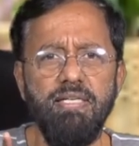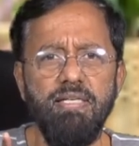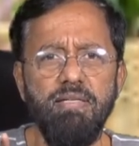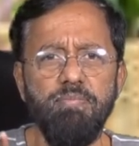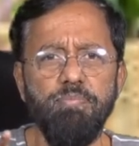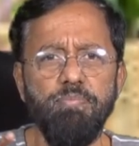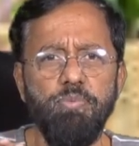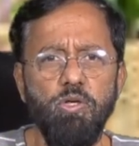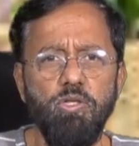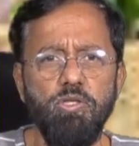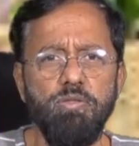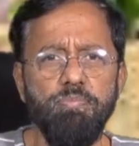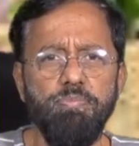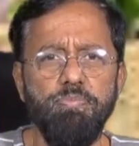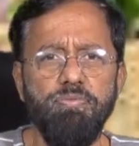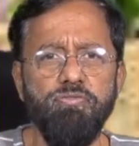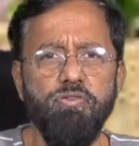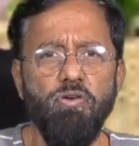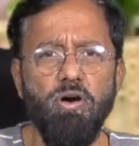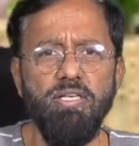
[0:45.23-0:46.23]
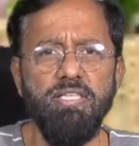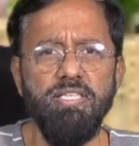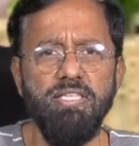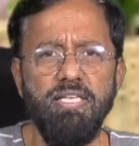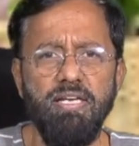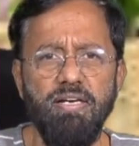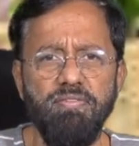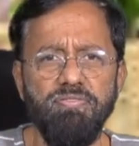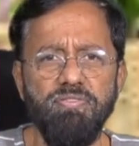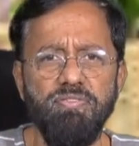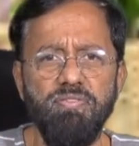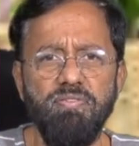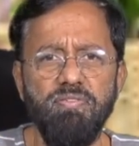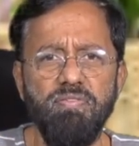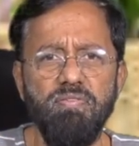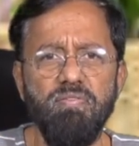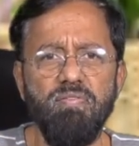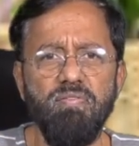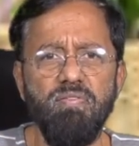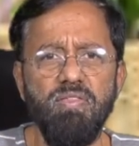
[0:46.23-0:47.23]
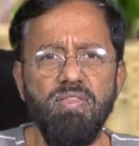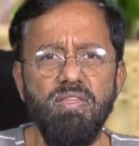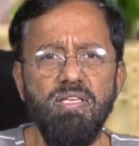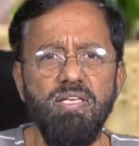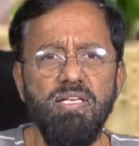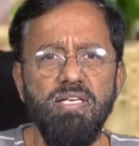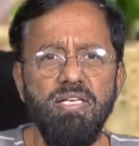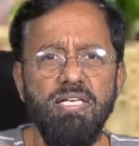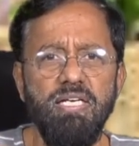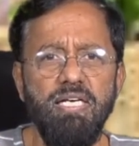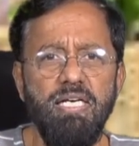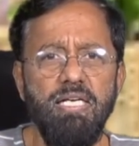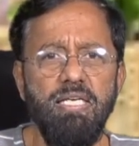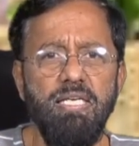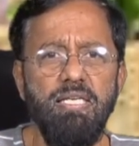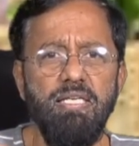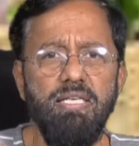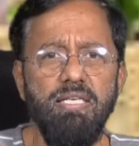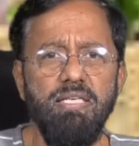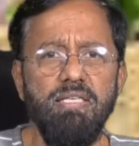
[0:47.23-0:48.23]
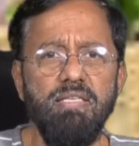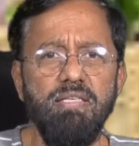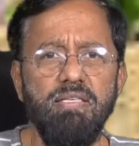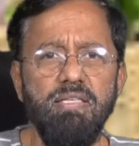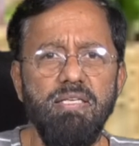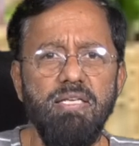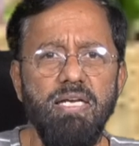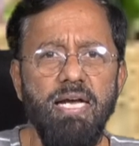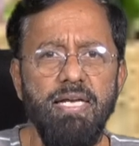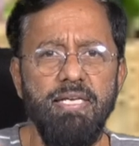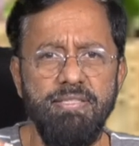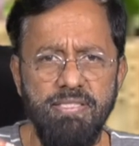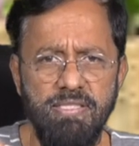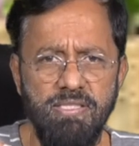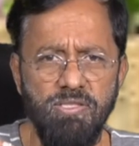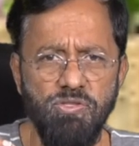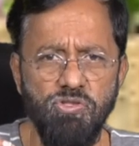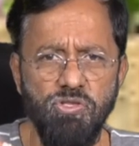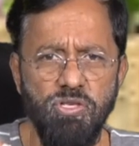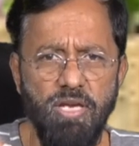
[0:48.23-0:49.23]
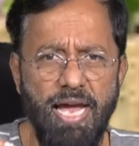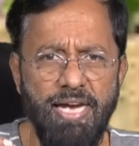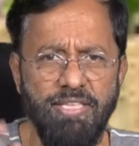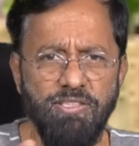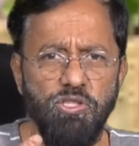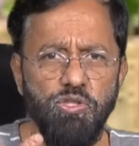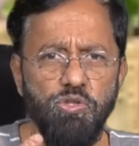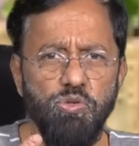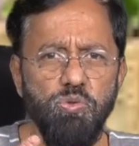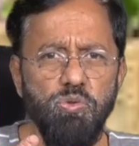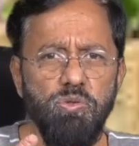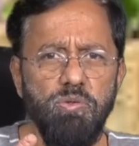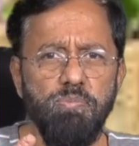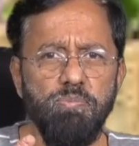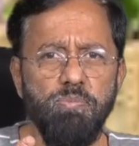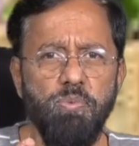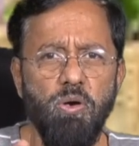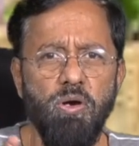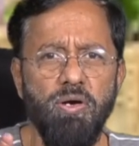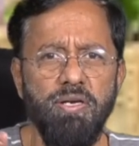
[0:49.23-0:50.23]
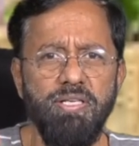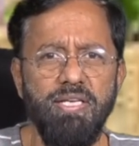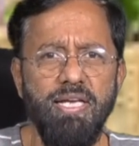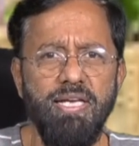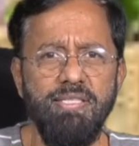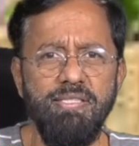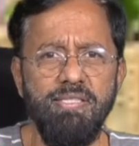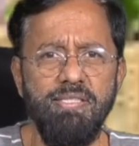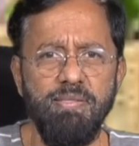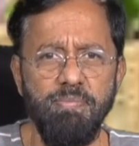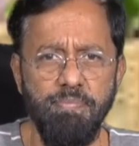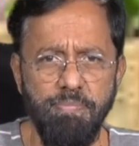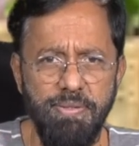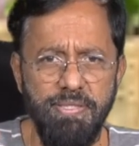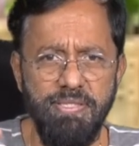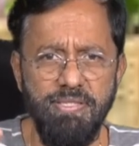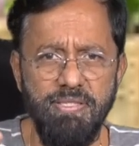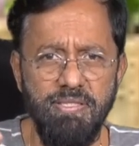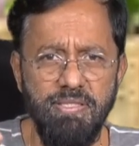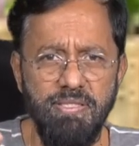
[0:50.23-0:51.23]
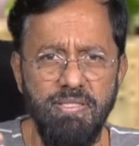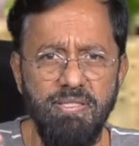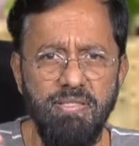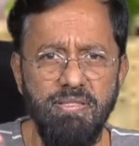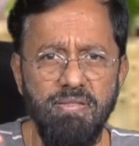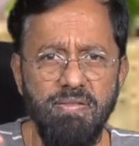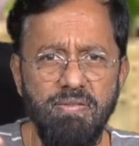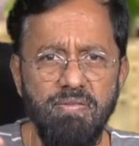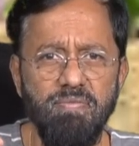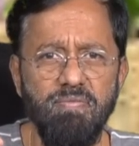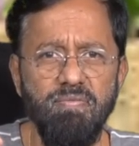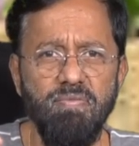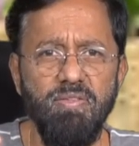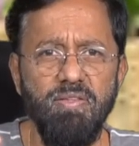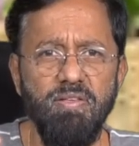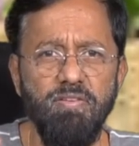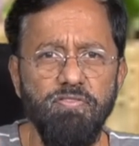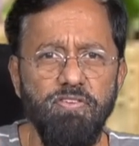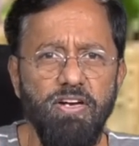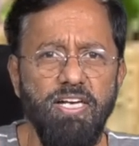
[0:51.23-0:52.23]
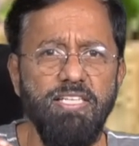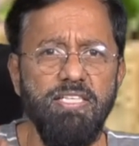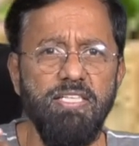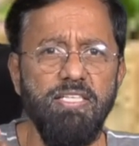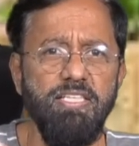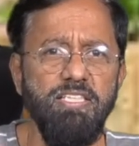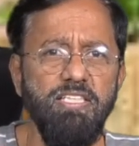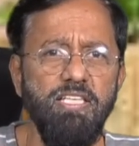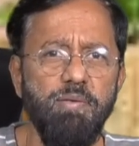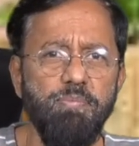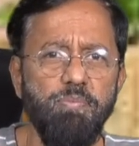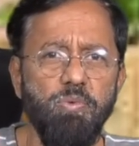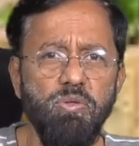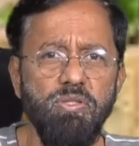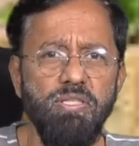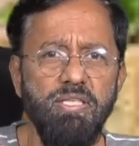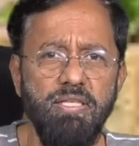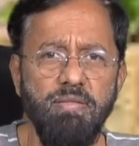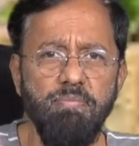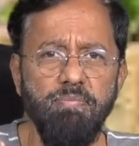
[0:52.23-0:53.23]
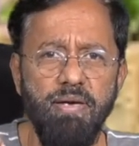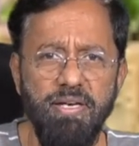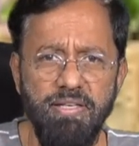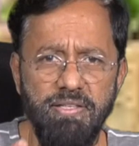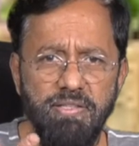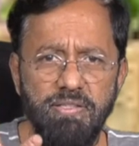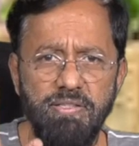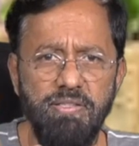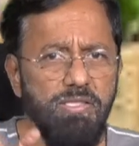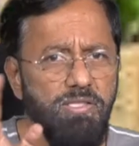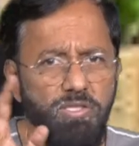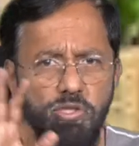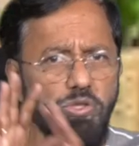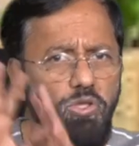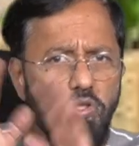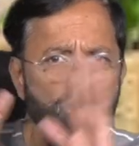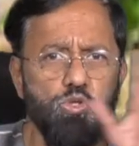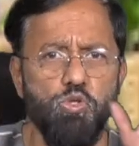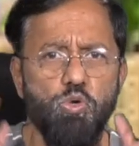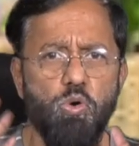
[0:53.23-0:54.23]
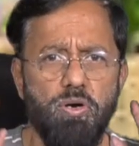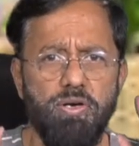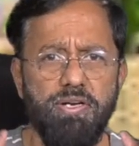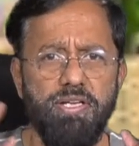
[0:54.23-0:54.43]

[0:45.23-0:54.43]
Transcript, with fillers: Both fall in love. Girl has attitude, boy has simplicity. Finally, they both get married. This is the story.